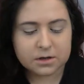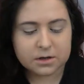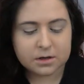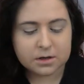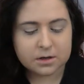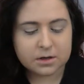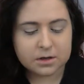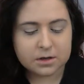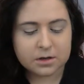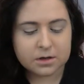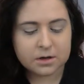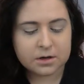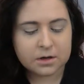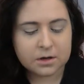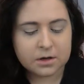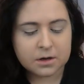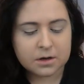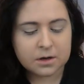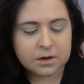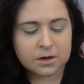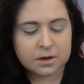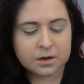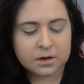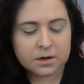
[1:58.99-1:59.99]

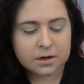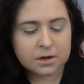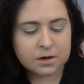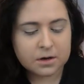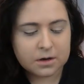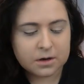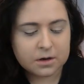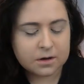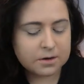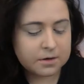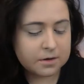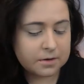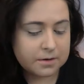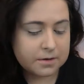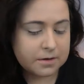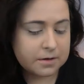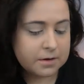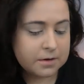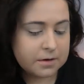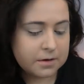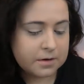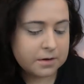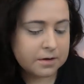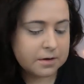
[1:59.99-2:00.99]

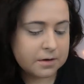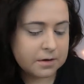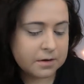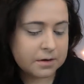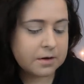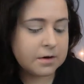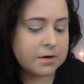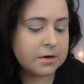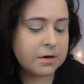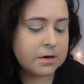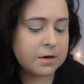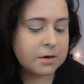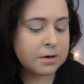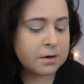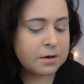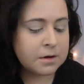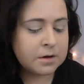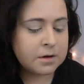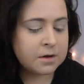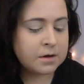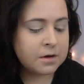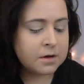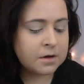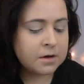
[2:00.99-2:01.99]

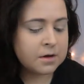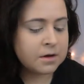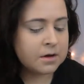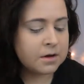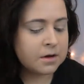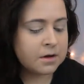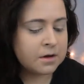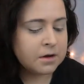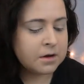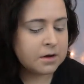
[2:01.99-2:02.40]
[no speech]